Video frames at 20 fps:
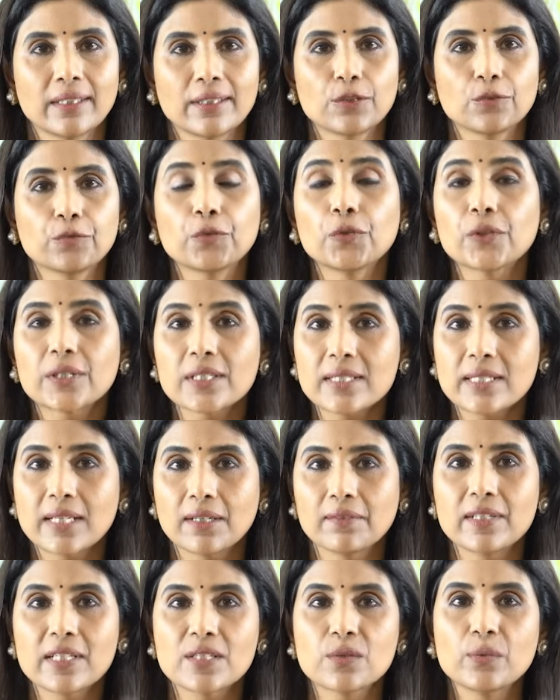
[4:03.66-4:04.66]
Your focus
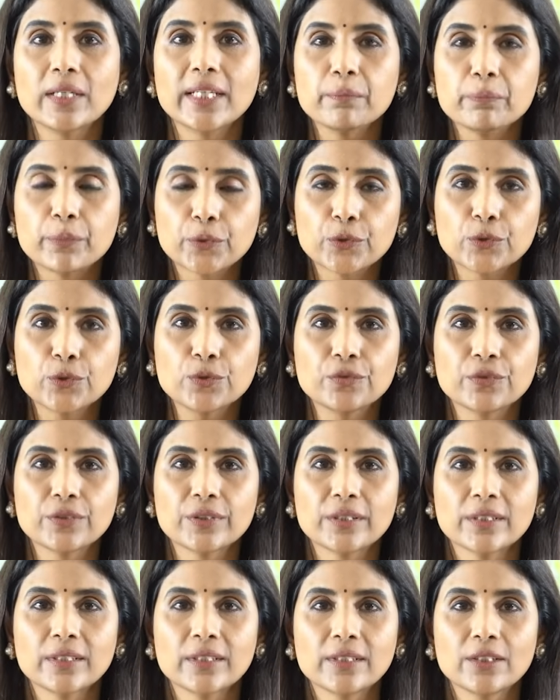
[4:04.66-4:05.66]
levels will improve.
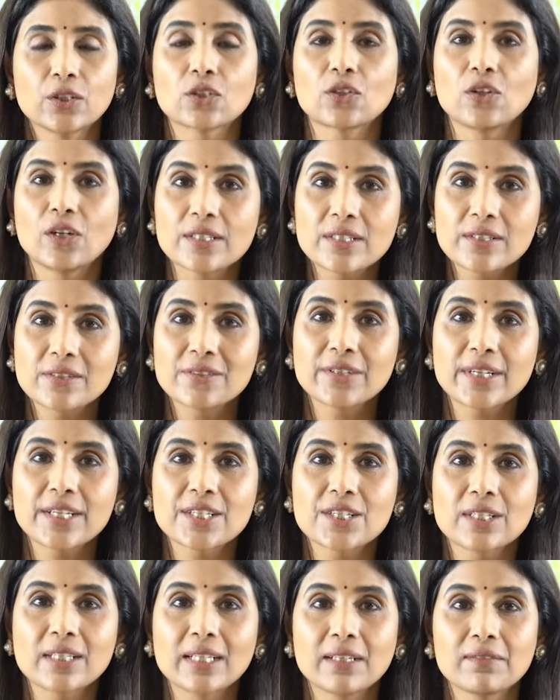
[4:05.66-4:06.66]
Your
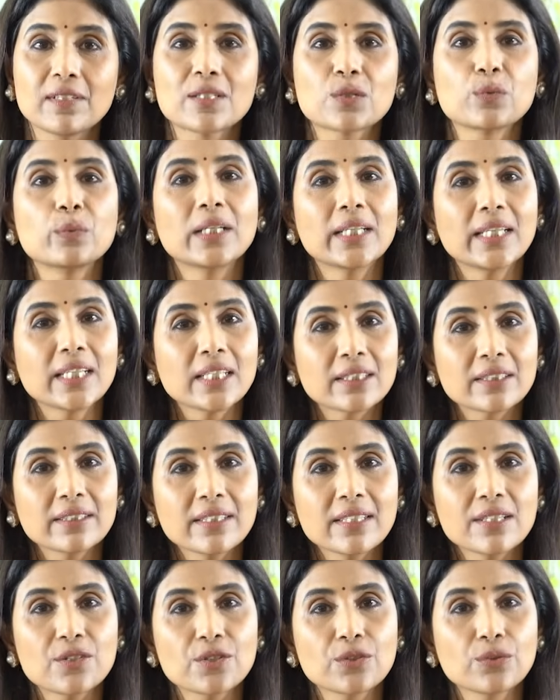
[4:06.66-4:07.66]
concentration levels will
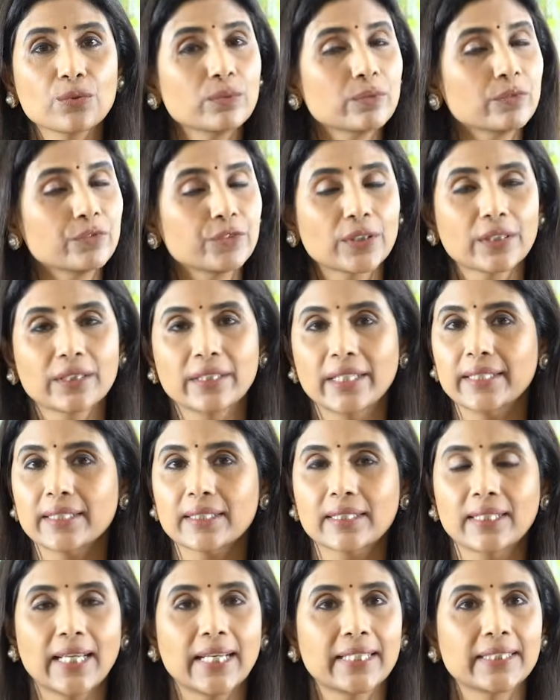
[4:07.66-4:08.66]
increase for
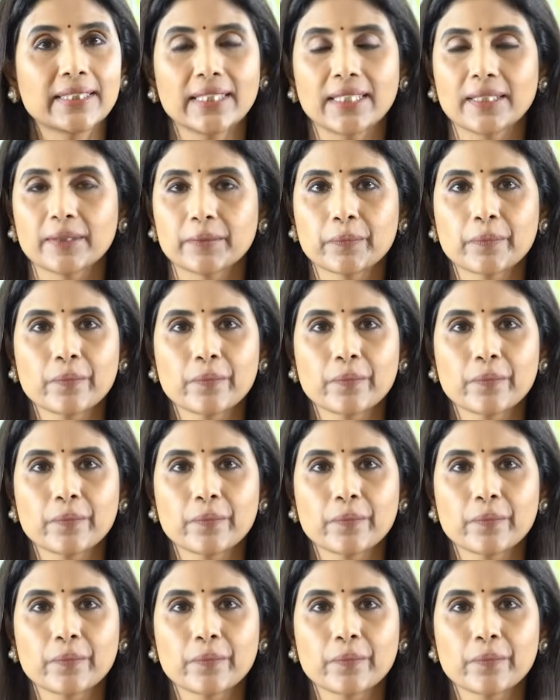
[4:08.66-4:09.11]
greater clarity.